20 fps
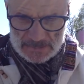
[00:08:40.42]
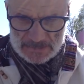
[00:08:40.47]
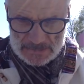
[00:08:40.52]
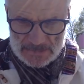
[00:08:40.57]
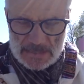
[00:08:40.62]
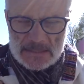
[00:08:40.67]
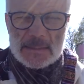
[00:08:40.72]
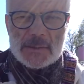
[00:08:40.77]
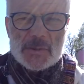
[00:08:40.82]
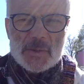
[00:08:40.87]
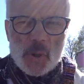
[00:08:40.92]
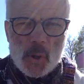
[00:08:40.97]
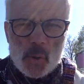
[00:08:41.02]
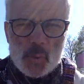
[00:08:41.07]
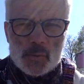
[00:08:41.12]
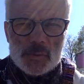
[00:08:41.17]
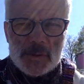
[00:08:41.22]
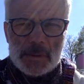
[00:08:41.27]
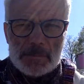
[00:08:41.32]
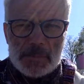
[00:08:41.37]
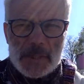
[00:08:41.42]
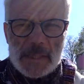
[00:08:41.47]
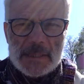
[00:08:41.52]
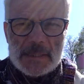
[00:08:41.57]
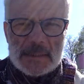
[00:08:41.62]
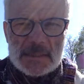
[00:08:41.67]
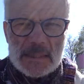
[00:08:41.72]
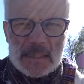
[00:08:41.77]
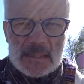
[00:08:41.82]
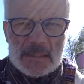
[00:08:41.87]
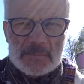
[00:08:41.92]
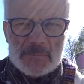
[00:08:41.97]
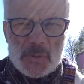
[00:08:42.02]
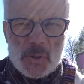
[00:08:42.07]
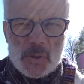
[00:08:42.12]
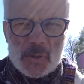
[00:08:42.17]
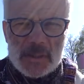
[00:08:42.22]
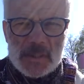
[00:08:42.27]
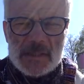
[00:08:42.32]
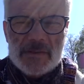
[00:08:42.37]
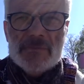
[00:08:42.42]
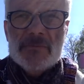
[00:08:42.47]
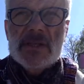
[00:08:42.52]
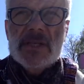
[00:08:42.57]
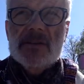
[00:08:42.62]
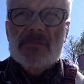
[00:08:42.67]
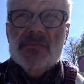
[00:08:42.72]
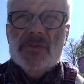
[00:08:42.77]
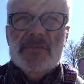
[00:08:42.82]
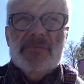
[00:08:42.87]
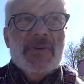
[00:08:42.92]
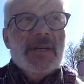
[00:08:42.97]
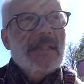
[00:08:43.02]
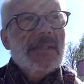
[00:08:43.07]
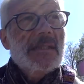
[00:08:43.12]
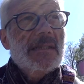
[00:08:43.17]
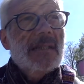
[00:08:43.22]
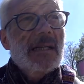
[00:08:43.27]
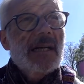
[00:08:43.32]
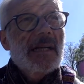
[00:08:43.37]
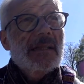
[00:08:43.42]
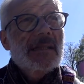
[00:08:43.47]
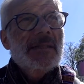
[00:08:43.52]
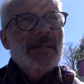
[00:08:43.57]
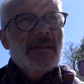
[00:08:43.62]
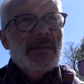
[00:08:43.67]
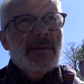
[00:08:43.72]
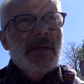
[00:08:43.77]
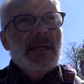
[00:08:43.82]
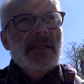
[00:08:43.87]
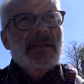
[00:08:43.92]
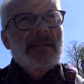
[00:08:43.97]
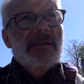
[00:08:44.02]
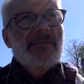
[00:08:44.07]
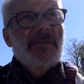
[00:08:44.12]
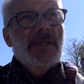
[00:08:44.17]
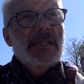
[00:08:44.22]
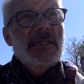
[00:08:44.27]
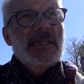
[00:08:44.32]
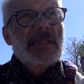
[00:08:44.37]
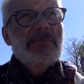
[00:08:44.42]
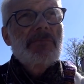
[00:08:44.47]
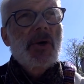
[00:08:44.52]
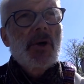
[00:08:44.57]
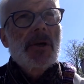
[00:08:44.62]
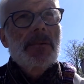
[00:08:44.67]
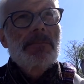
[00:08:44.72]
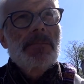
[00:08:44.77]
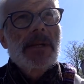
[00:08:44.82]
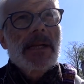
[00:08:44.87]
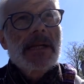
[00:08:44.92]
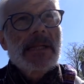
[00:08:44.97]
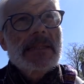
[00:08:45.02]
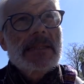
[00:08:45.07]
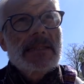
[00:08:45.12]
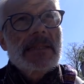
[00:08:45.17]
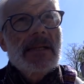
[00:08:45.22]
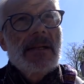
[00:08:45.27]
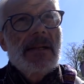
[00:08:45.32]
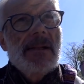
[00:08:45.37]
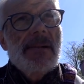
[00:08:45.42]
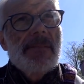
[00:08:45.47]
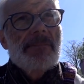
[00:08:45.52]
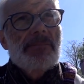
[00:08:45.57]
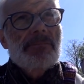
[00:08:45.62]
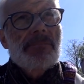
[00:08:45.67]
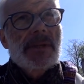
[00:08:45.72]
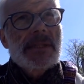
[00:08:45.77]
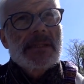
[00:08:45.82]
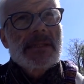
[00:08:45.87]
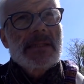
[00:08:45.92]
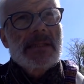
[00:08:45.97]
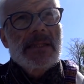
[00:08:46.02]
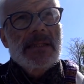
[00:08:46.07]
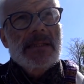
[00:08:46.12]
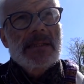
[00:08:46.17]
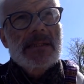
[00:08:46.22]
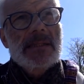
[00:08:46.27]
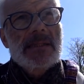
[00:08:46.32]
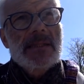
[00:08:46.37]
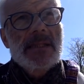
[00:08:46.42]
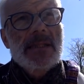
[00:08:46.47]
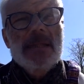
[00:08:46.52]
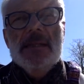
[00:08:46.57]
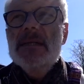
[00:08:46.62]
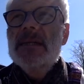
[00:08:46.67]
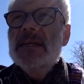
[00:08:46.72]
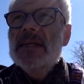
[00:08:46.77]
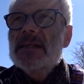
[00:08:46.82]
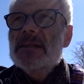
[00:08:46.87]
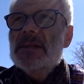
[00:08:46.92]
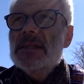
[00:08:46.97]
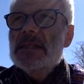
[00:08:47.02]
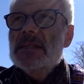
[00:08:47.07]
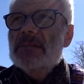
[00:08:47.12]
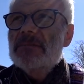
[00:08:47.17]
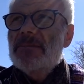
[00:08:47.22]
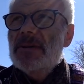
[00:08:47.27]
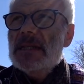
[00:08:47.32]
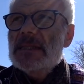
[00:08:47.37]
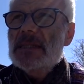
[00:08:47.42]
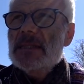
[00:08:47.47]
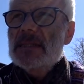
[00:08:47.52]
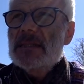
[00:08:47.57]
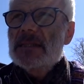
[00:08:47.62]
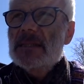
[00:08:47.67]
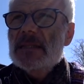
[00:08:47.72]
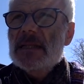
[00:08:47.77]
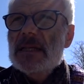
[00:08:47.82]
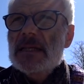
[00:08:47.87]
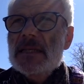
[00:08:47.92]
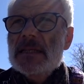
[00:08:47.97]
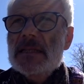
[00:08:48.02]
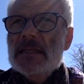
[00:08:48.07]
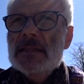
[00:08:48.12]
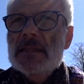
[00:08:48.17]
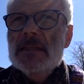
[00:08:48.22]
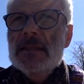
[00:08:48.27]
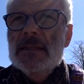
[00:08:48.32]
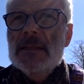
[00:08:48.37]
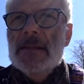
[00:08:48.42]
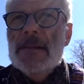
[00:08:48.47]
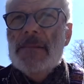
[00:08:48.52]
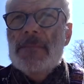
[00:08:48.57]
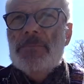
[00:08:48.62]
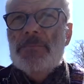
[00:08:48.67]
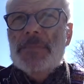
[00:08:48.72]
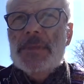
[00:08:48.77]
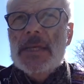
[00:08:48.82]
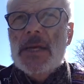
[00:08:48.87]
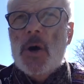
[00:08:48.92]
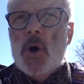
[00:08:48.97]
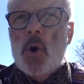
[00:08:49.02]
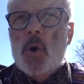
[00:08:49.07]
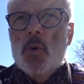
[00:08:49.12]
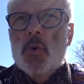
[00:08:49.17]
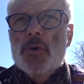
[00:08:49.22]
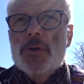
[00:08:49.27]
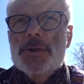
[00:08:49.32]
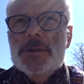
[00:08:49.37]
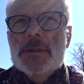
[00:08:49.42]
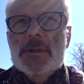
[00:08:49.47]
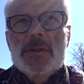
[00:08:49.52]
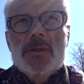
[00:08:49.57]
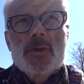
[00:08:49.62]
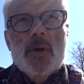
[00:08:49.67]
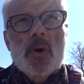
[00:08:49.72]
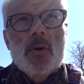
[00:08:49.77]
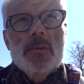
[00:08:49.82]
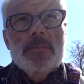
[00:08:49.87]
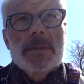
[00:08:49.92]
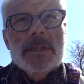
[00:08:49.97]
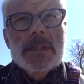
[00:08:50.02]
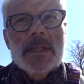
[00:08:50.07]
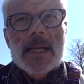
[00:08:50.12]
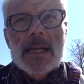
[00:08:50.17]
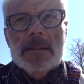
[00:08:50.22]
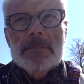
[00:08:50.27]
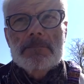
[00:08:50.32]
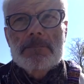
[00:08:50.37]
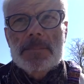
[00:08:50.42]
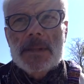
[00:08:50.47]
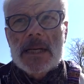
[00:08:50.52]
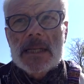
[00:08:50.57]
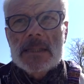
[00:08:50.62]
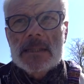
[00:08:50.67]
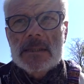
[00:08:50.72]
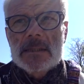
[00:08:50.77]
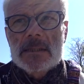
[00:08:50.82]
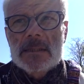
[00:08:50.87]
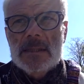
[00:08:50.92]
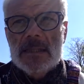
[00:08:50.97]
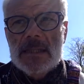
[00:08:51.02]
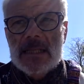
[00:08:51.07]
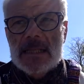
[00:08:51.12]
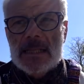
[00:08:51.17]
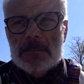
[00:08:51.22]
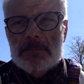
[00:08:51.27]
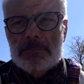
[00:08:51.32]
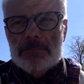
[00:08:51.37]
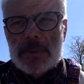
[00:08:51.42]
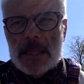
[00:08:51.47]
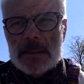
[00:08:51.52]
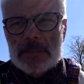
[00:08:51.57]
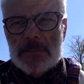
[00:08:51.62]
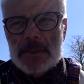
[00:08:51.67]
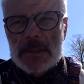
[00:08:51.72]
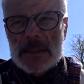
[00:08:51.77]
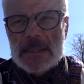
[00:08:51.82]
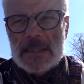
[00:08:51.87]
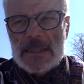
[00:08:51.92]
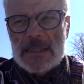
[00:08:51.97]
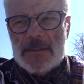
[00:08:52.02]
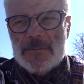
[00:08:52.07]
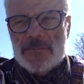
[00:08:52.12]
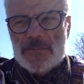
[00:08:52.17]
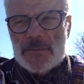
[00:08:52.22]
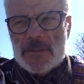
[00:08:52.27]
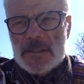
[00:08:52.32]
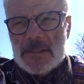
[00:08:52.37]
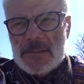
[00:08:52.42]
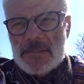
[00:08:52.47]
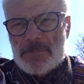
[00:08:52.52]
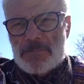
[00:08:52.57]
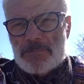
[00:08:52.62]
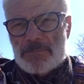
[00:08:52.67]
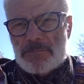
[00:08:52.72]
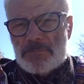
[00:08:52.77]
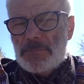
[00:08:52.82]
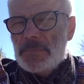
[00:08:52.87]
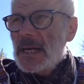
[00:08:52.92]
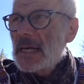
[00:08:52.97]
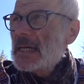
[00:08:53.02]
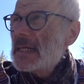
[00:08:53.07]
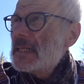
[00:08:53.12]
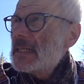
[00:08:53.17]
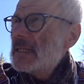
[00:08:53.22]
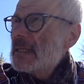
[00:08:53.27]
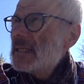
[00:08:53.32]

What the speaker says: doesn't own the place anymore, even if the Vatican is a relatively small place, but it is still this Vatican, the old Roman Empire, by belief, by